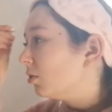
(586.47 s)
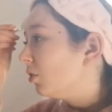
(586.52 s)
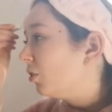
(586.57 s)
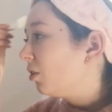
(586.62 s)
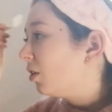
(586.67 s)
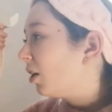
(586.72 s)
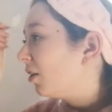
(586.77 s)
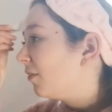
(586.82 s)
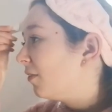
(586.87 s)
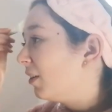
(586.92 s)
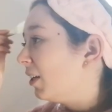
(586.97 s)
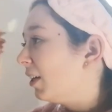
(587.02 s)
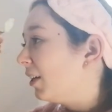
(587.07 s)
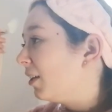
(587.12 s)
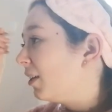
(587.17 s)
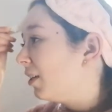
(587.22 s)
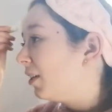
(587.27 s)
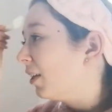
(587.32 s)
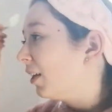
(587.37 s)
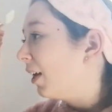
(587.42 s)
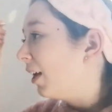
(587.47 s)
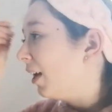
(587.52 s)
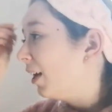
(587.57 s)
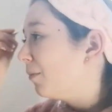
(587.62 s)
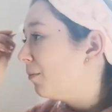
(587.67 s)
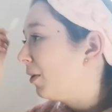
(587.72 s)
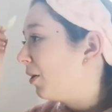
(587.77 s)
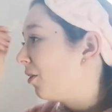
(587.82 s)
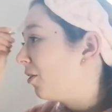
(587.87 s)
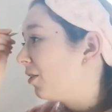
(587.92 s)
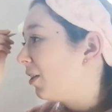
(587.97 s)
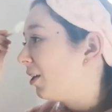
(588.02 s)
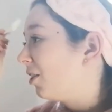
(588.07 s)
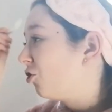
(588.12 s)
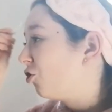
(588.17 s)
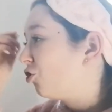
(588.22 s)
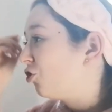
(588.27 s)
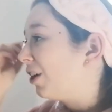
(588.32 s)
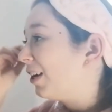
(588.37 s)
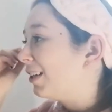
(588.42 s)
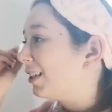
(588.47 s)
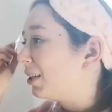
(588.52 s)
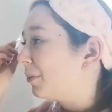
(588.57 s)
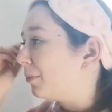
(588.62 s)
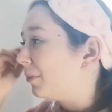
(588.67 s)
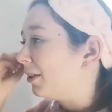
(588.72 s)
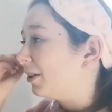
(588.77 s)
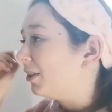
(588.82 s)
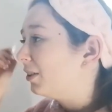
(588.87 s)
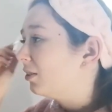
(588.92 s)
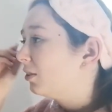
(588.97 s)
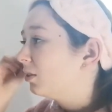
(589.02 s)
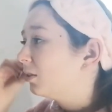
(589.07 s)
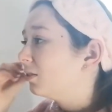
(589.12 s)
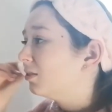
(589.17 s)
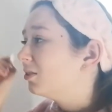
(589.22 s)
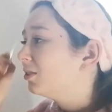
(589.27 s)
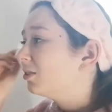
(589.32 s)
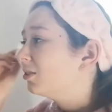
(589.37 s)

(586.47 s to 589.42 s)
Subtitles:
You can't really see it because it's transparent.